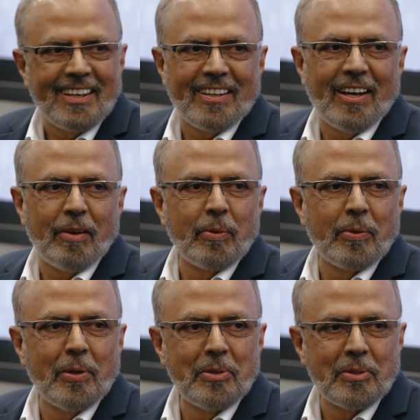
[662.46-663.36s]
I would
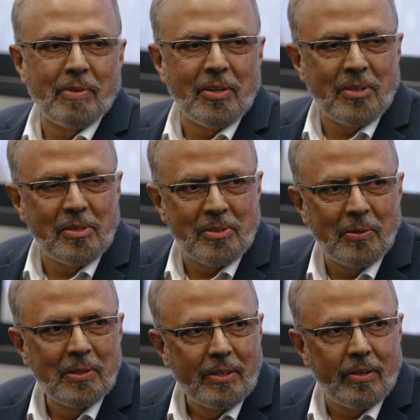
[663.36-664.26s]
cringe if I say
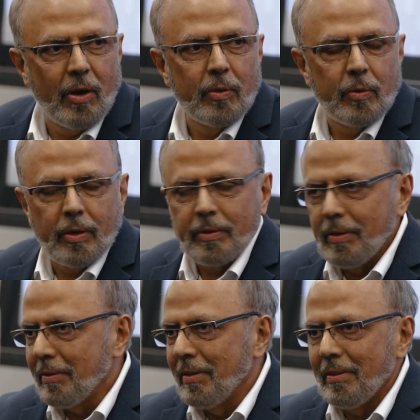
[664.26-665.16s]
so. No,
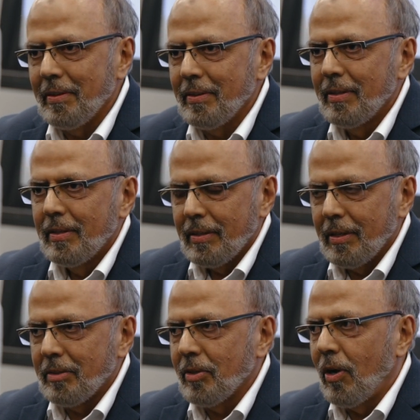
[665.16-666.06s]

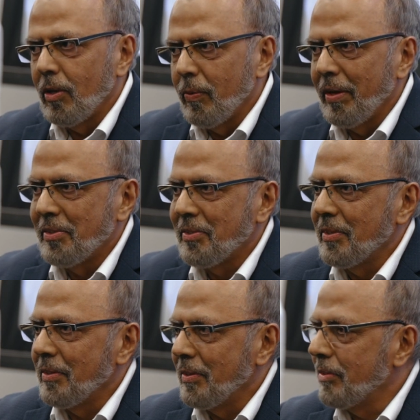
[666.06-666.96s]
it's
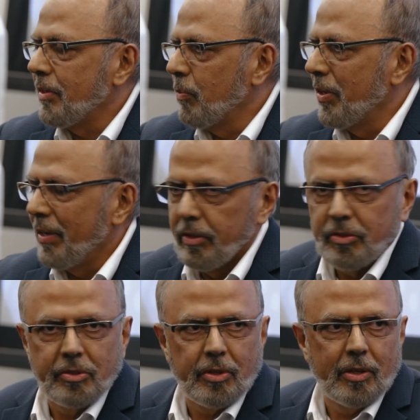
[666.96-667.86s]
always, someone
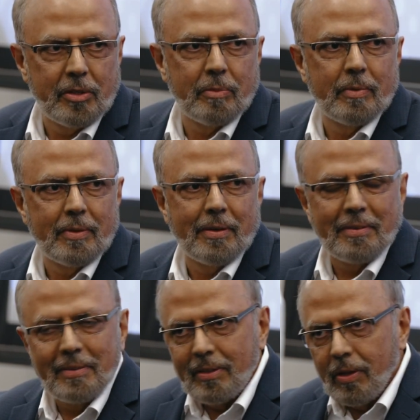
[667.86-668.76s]
else is always
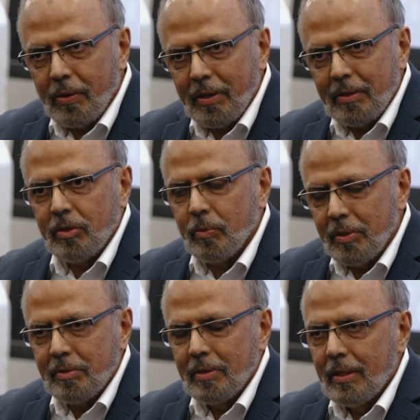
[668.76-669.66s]
looking
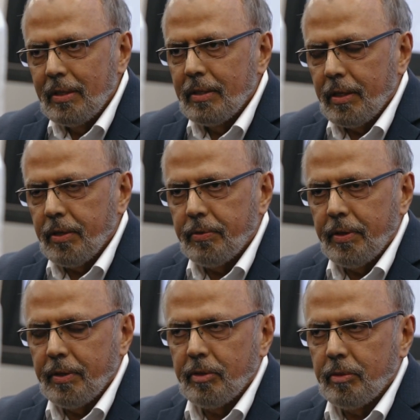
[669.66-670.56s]
towards
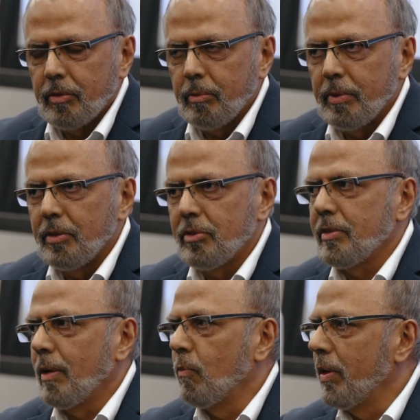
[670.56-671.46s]
iterating to be
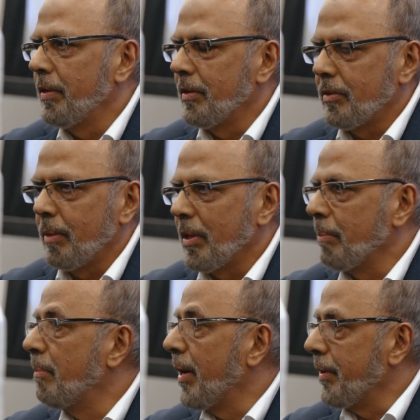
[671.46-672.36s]

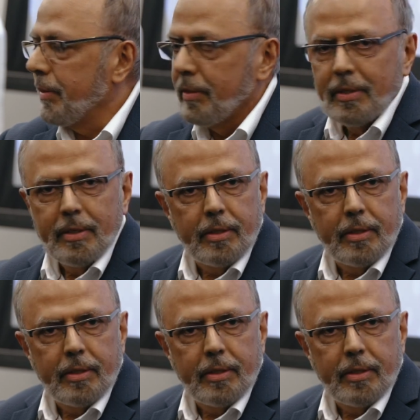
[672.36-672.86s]
something better,